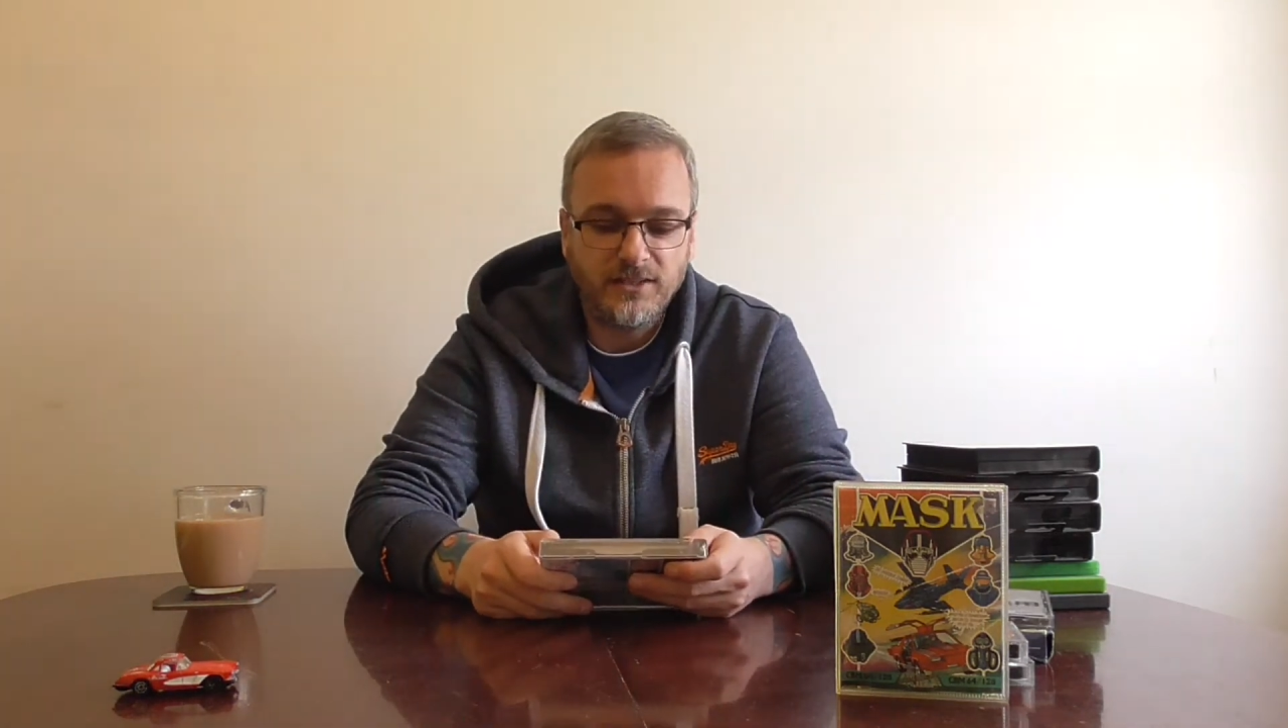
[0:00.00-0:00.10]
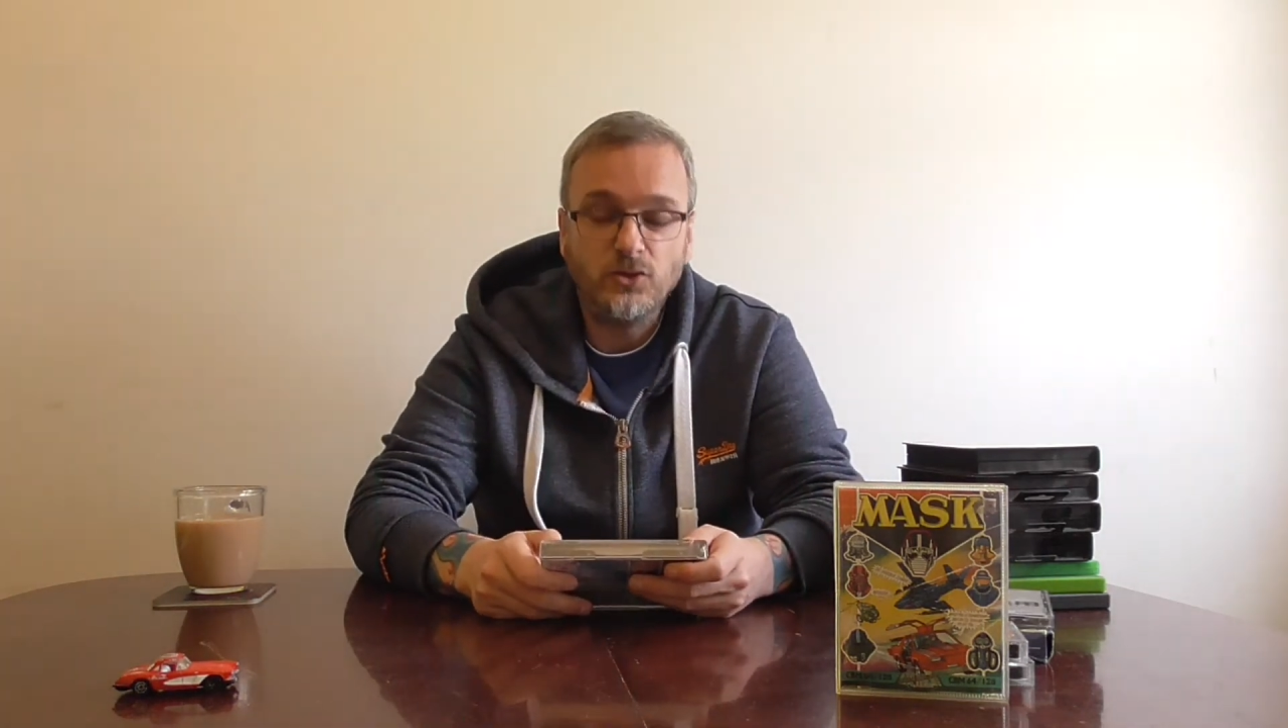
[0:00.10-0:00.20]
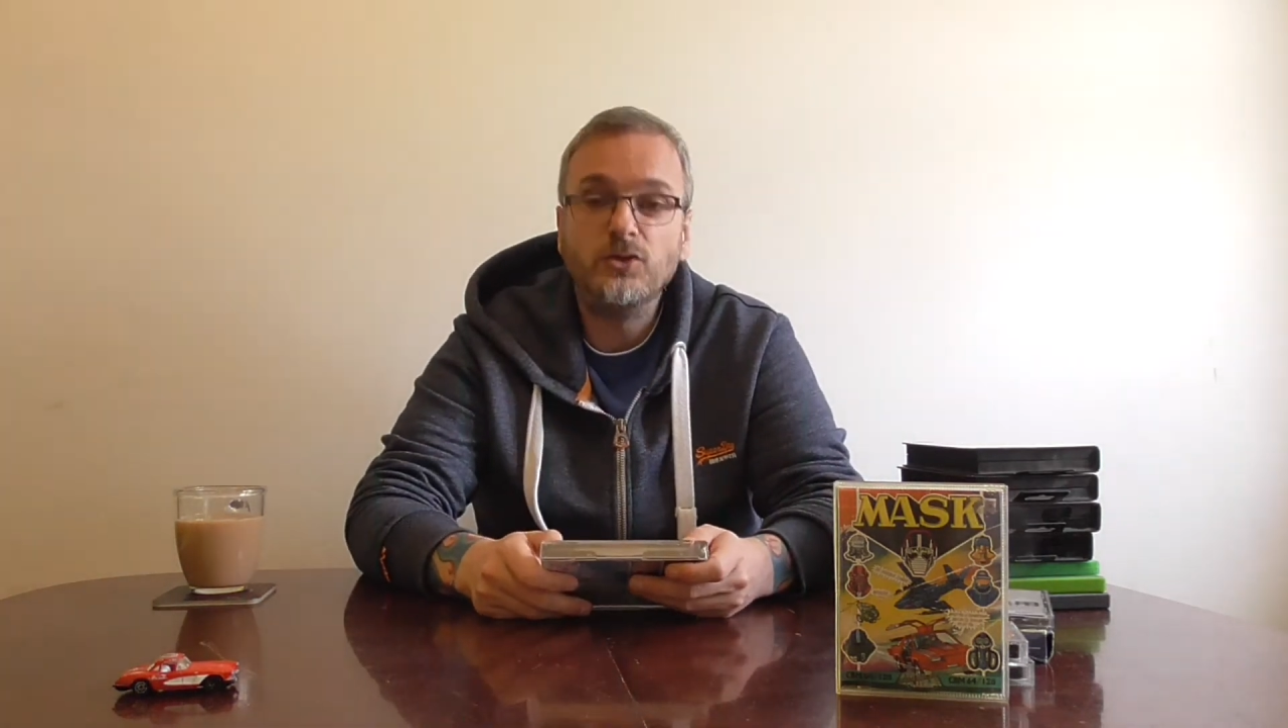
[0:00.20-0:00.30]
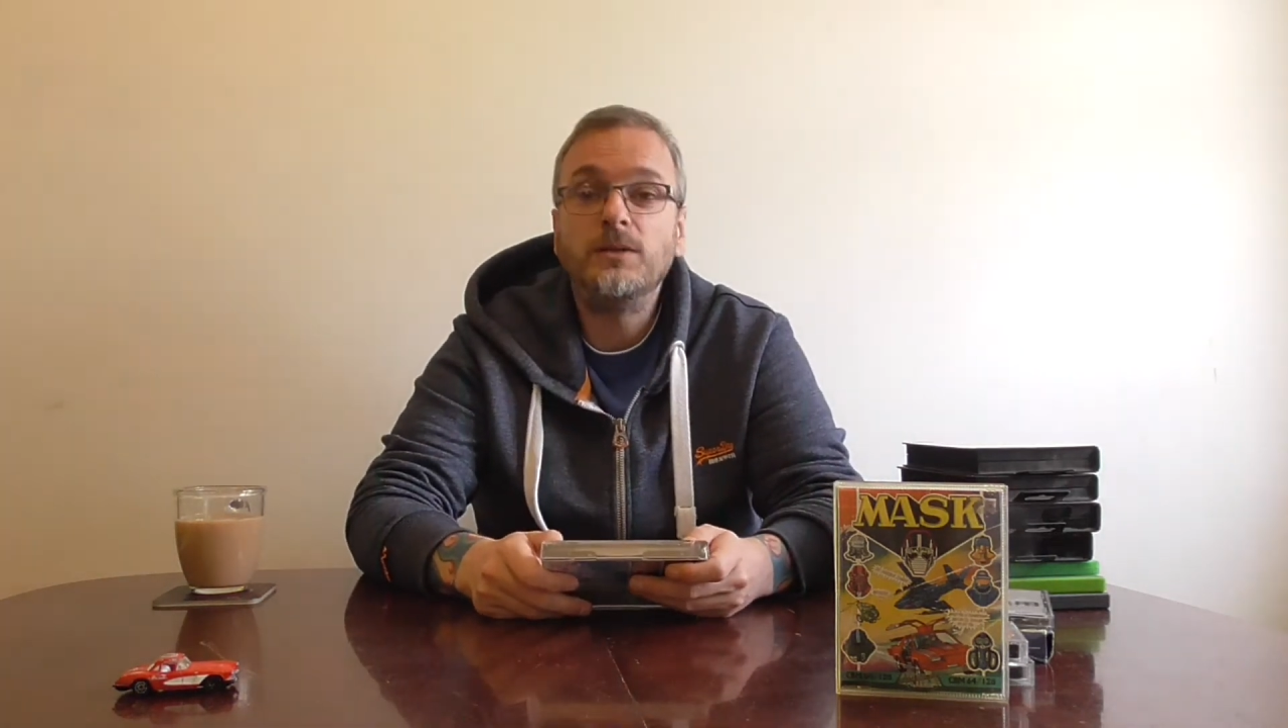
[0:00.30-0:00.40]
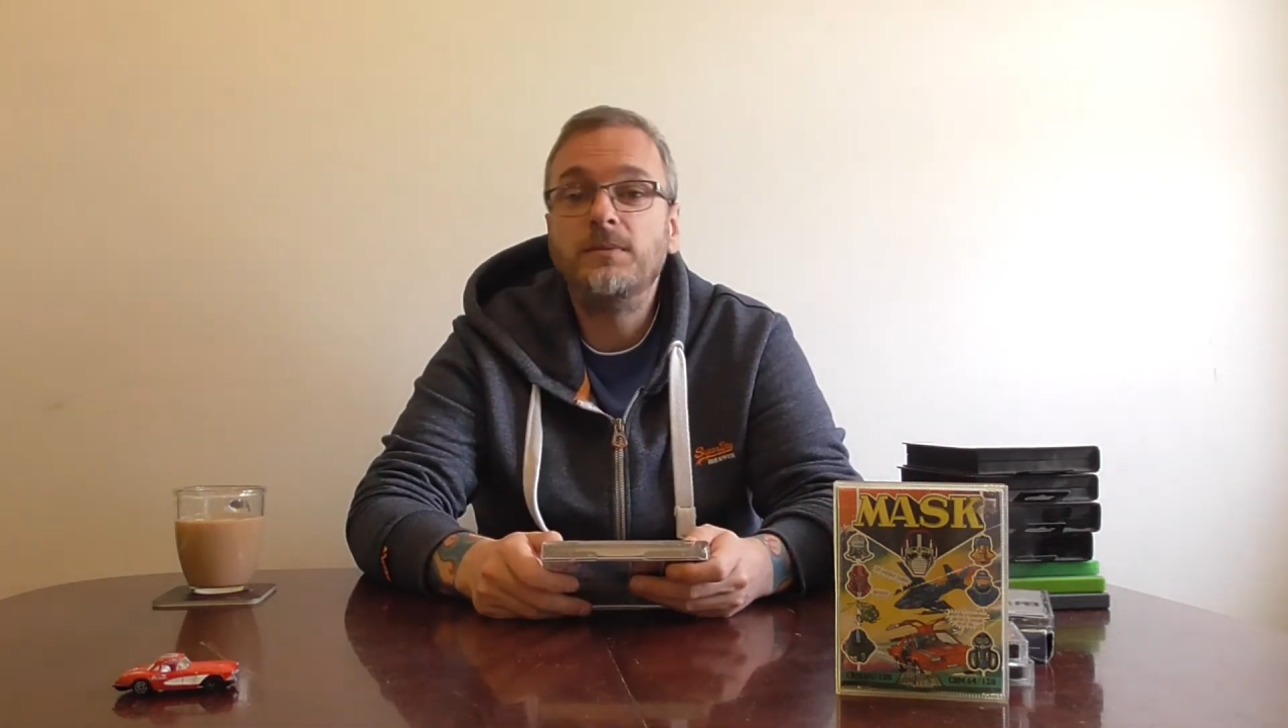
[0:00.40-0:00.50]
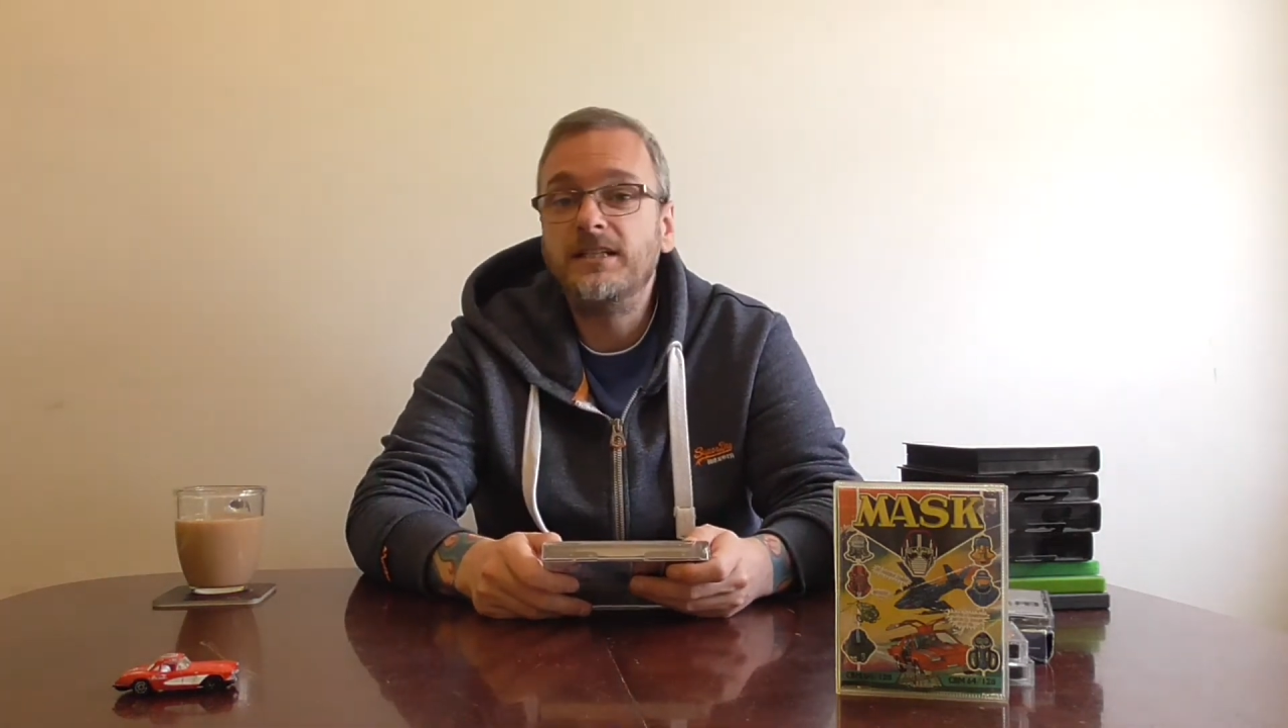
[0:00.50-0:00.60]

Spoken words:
2D